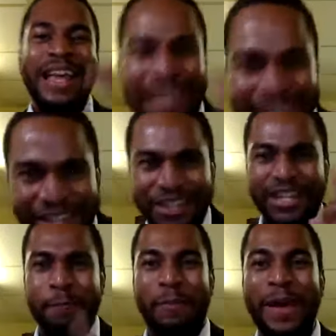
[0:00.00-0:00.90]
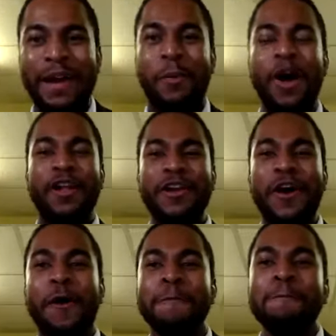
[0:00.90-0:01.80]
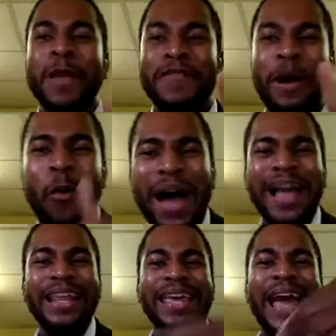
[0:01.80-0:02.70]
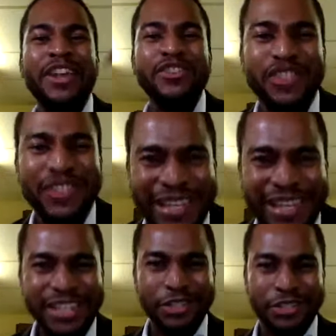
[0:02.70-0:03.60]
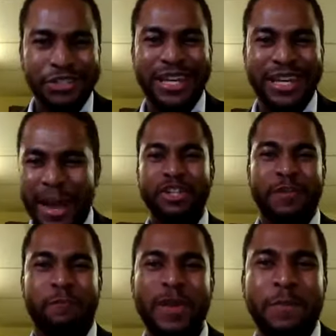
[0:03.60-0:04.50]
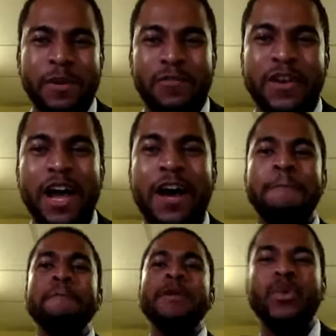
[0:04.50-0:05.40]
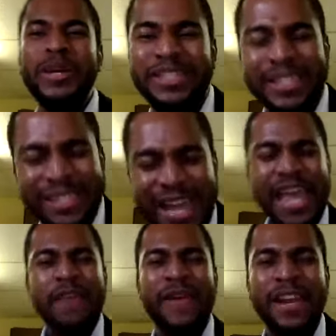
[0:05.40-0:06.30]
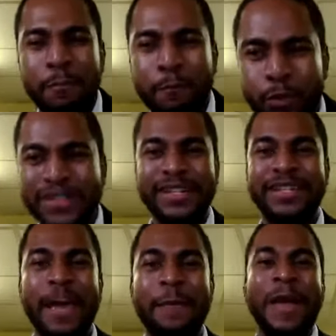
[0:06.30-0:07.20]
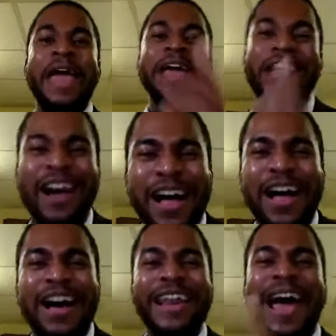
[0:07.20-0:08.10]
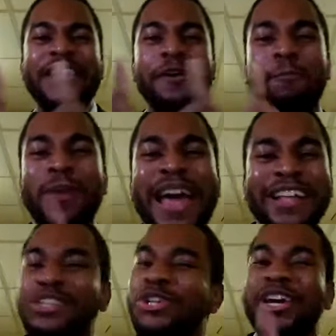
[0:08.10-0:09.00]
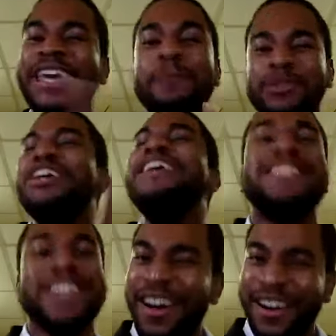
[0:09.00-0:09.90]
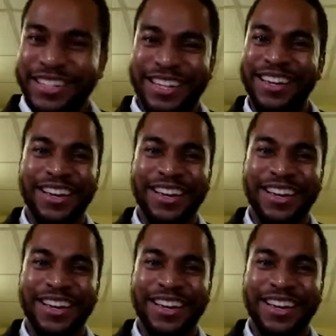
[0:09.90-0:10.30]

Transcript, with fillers: Little did Paul know that while he had a zeal to capture the people of God, to enslave and imprison them, God had a plan to capture his heart.